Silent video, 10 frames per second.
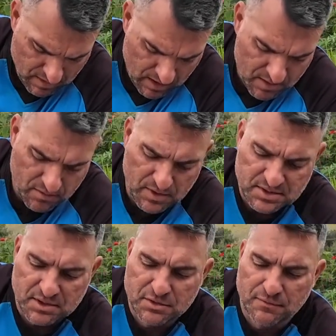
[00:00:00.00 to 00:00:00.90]
And the
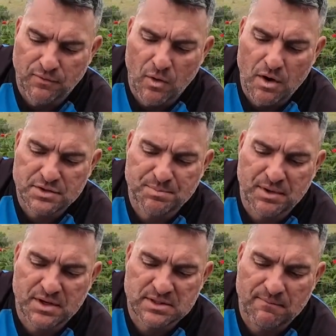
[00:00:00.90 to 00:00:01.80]
reason it's a 4.0 is
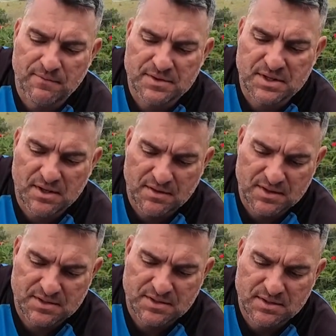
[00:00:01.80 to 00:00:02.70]
because I'm fishing
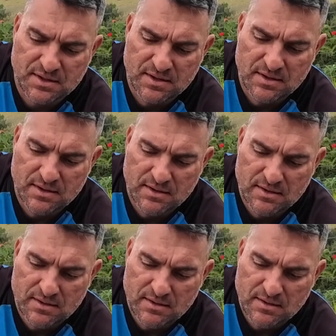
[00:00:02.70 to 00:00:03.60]
this
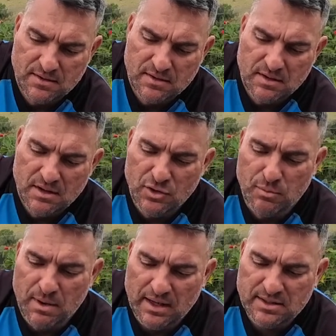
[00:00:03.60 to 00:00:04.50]
new
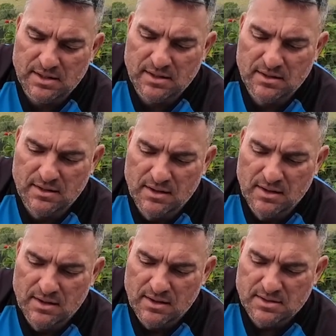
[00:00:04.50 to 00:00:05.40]
bait.
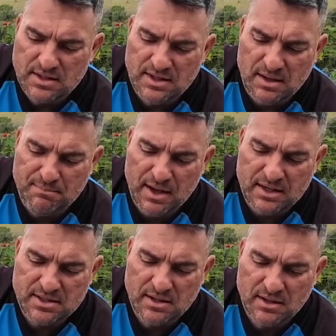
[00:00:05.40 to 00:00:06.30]
It's a net
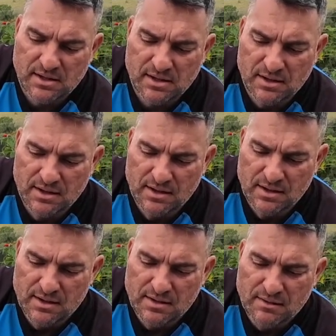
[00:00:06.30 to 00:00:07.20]
bait,
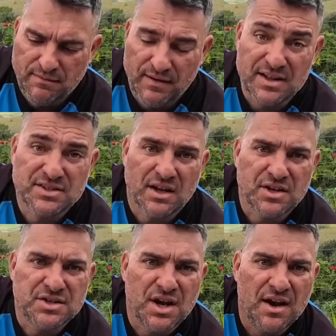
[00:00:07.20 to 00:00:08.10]

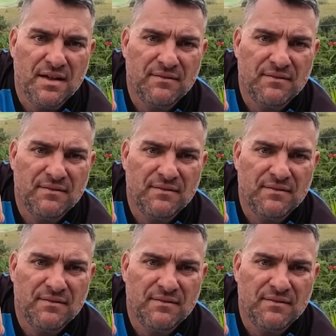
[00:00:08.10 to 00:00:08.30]
flat-sided shad.